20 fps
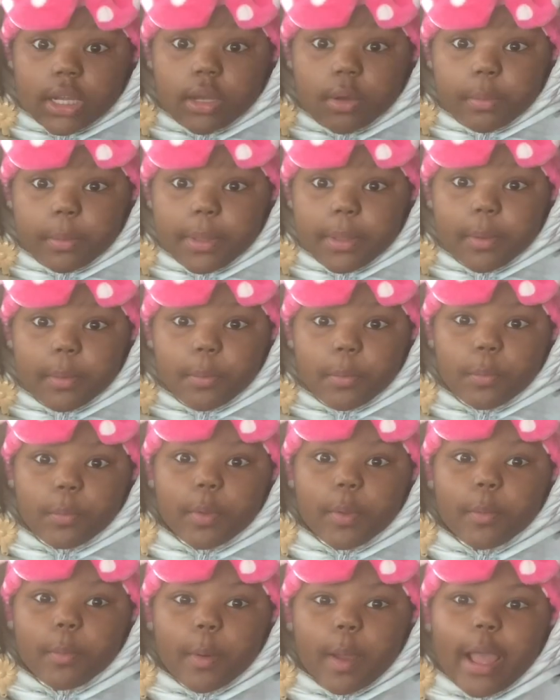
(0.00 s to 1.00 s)
so we
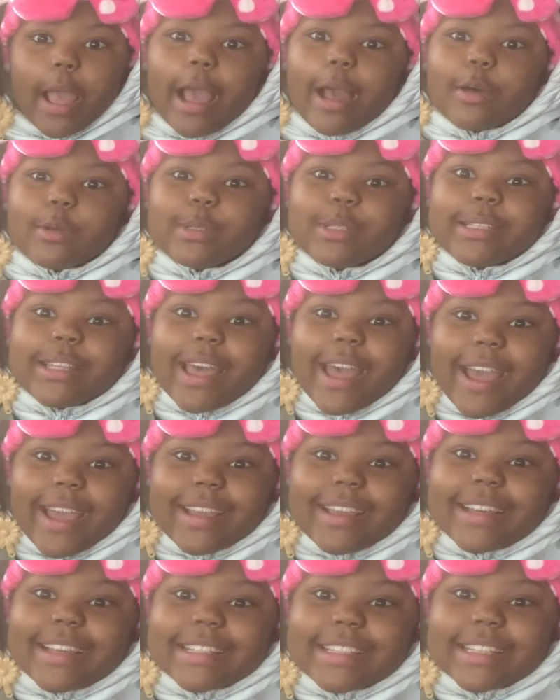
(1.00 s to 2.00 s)
we went
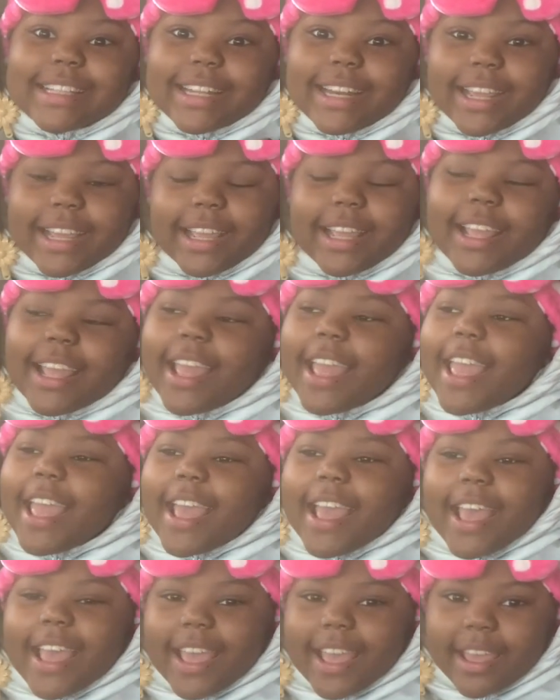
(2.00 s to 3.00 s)
outside yesterday,
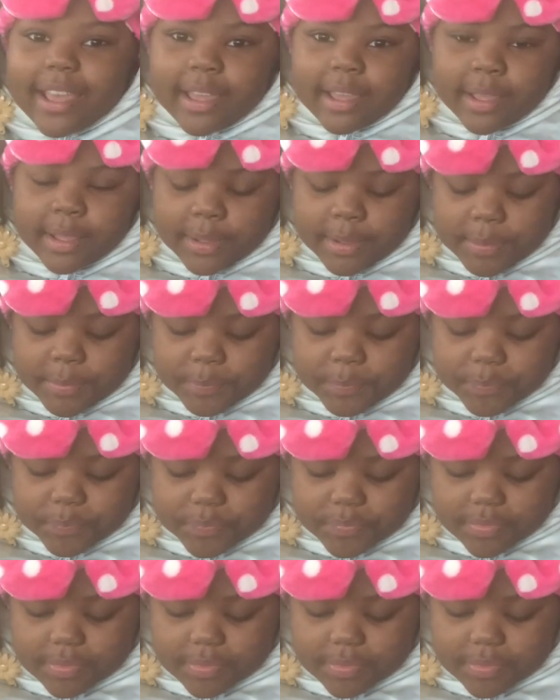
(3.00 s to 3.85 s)
and